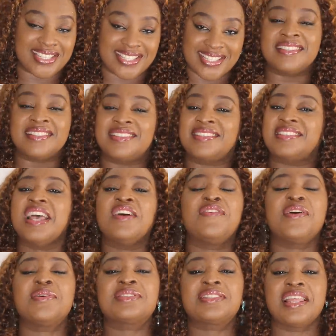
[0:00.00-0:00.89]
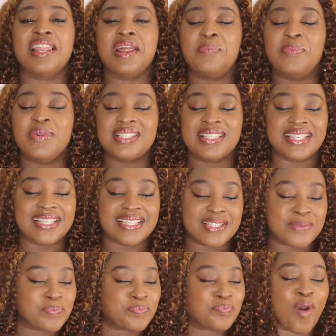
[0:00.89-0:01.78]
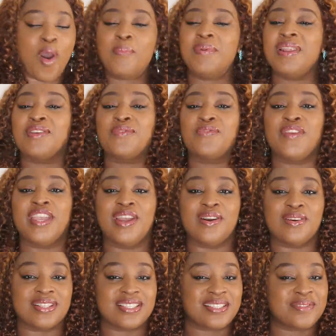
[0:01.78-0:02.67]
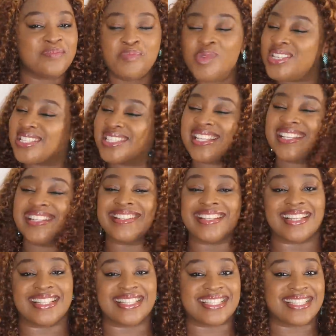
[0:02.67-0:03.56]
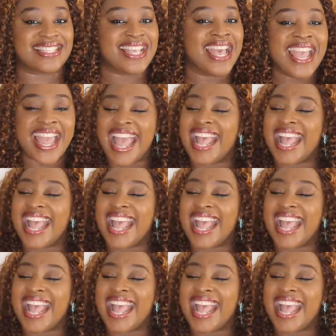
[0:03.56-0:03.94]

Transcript: Several celebrities, public figures, musicians,